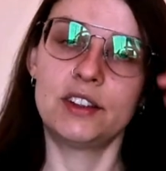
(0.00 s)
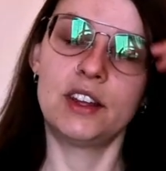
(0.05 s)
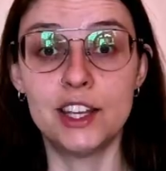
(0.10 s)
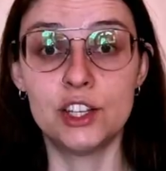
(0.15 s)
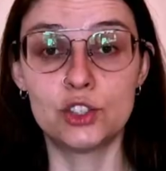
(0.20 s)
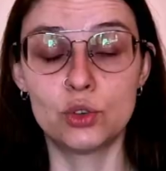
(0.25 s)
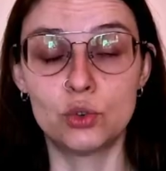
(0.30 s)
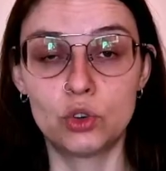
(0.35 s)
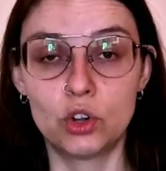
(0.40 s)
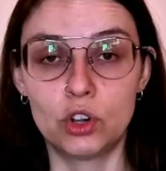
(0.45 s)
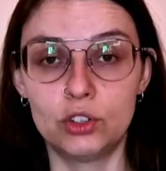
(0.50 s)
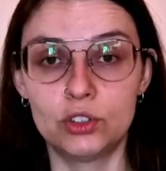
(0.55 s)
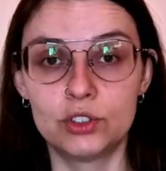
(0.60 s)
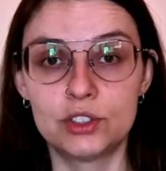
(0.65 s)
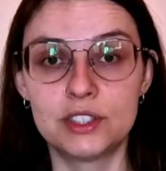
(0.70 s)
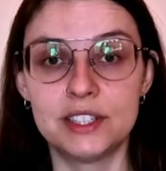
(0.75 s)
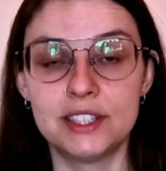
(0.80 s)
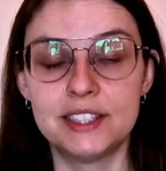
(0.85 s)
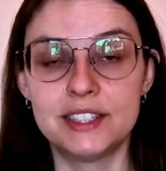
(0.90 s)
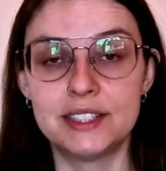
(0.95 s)
a so
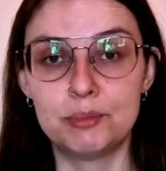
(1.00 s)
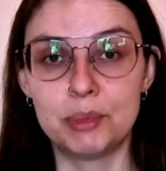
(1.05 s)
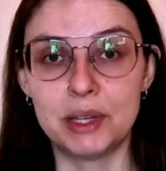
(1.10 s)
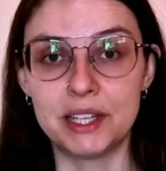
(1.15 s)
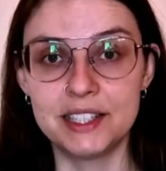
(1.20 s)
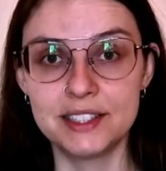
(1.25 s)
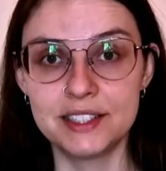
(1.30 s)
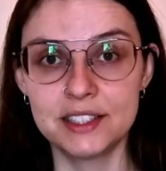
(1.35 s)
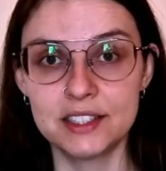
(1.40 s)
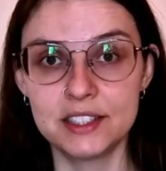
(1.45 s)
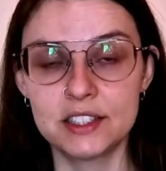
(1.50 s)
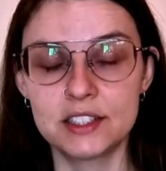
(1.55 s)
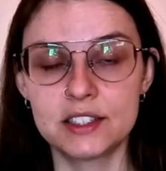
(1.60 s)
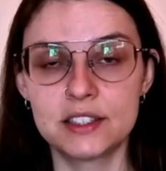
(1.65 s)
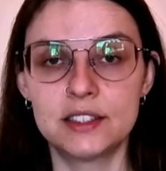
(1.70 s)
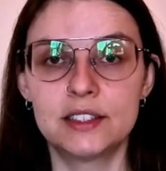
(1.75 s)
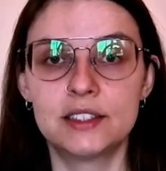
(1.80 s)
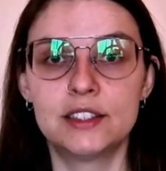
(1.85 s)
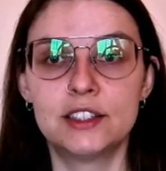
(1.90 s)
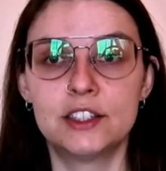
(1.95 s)
called
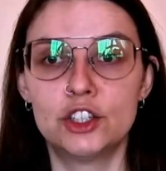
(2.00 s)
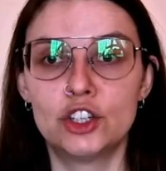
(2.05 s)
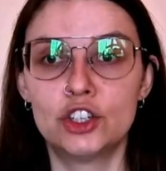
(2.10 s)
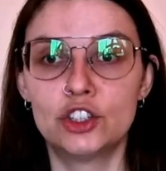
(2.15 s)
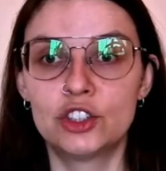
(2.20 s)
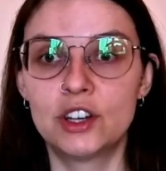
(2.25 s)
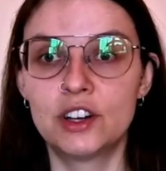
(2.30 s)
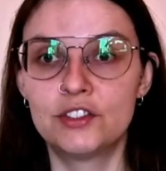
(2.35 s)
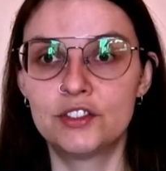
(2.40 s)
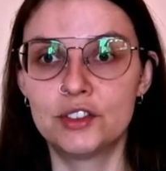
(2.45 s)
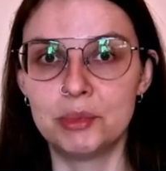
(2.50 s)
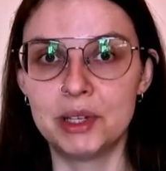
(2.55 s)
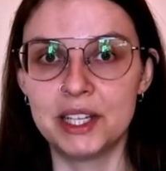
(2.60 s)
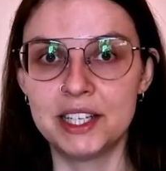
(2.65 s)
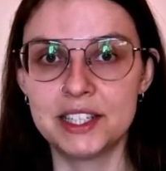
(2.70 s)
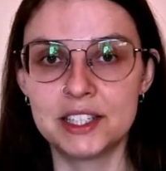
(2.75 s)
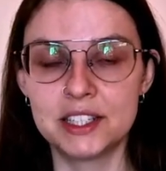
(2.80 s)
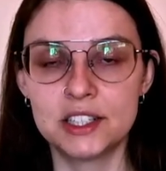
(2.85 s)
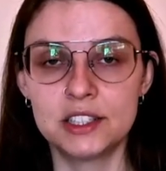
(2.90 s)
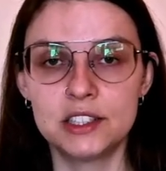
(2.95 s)
independent, uh, non
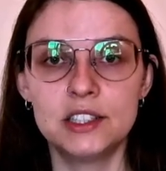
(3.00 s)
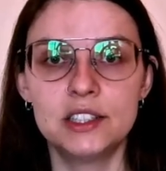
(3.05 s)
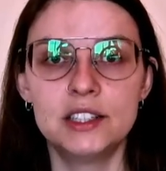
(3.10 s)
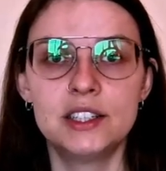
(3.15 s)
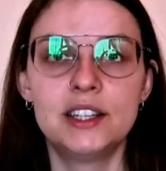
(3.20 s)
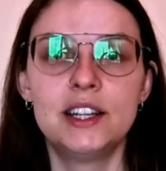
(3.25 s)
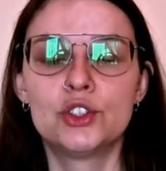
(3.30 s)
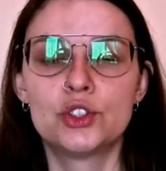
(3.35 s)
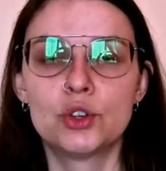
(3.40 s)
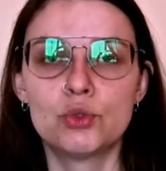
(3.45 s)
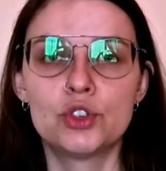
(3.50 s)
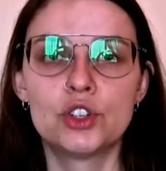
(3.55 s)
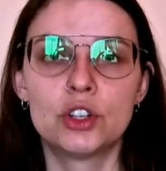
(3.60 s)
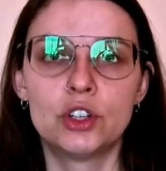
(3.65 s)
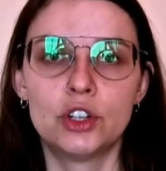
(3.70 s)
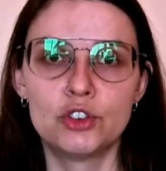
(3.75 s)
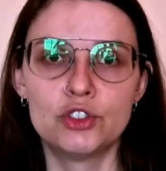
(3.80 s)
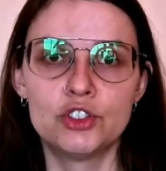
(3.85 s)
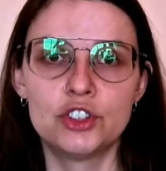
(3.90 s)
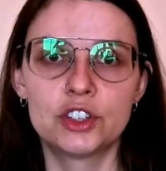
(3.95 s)
governmental,
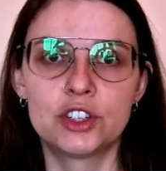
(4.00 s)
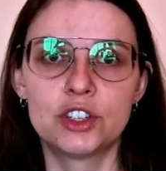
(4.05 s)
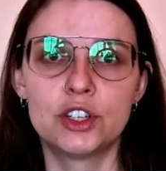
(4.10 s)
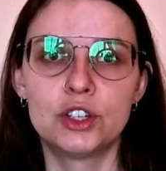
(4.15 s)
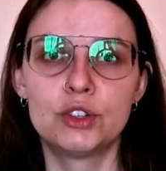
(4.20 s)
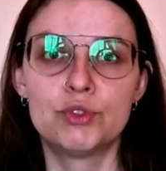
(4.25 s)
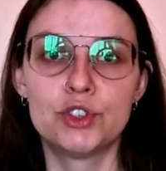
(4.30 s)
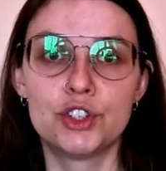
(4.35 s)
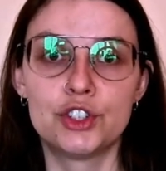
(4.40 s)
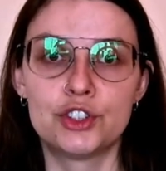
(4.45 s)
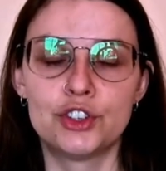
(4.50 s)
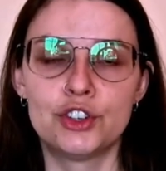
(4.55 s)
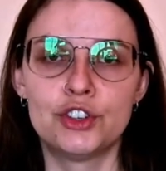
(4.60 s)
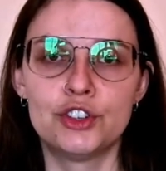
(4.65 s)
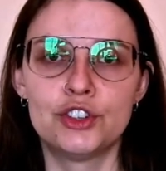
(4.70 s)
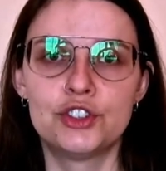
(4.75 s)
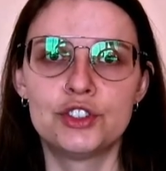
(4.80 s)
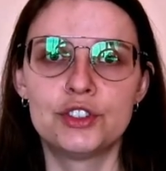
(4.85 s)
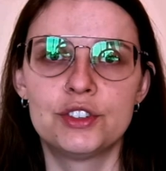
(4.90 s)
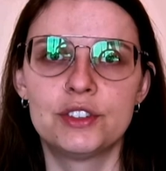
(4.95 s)
sociological
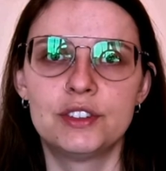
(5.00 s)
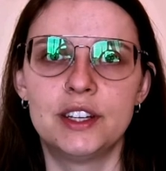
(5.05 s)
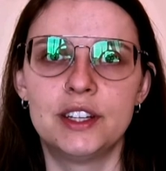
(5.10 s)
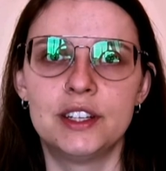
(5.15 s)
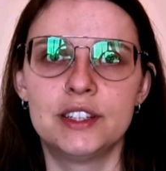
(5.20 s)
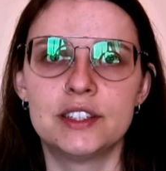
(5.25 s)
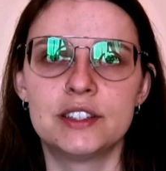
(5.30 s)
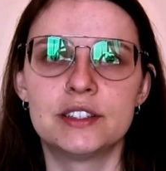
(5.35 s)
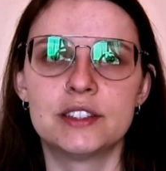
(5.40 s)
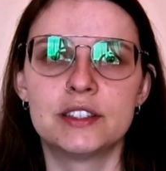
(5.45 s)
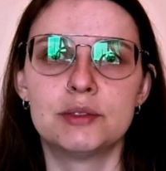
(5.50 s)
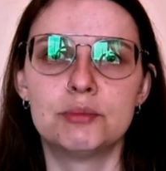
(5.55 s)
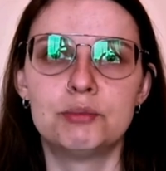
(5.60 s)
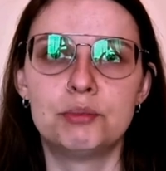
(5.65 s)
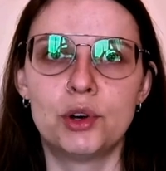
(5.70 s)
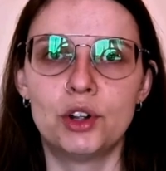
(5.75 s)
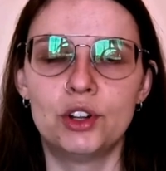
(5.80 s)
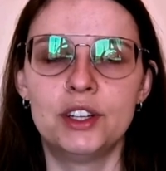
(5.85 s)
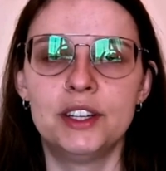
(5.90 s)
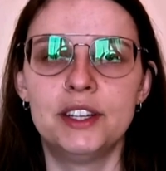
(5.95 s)
research and uh,
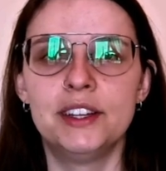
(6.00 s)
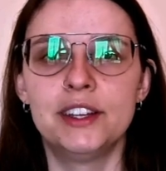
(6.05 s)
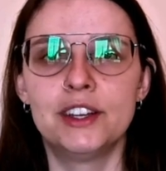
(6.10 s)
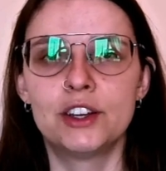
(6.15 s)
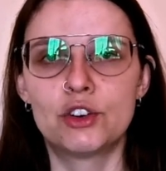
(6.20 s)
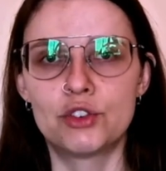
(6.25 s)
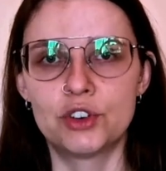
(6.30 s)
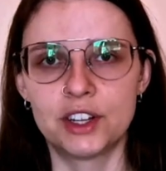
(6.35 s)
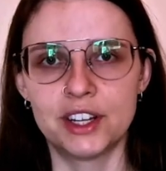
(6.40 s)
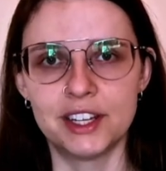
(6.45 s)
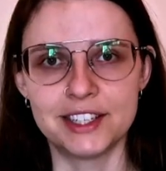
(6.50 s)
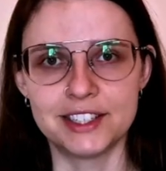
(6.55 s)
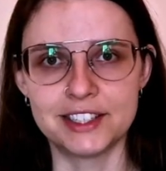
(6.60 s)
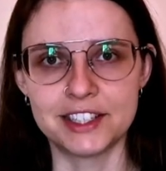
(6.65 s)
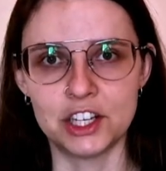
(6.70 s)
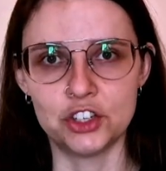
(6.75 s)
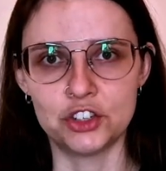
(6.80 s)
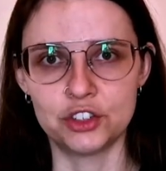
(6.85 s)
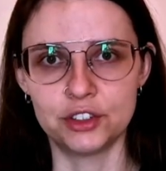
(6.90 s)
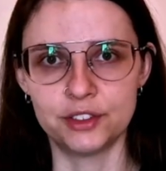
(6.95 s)
polling
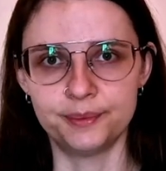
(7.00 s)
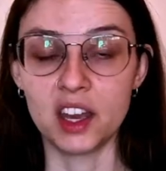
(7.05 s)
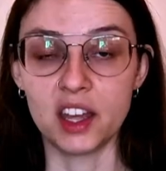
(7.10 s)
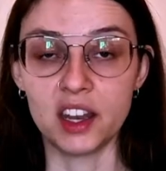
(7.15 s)
organization.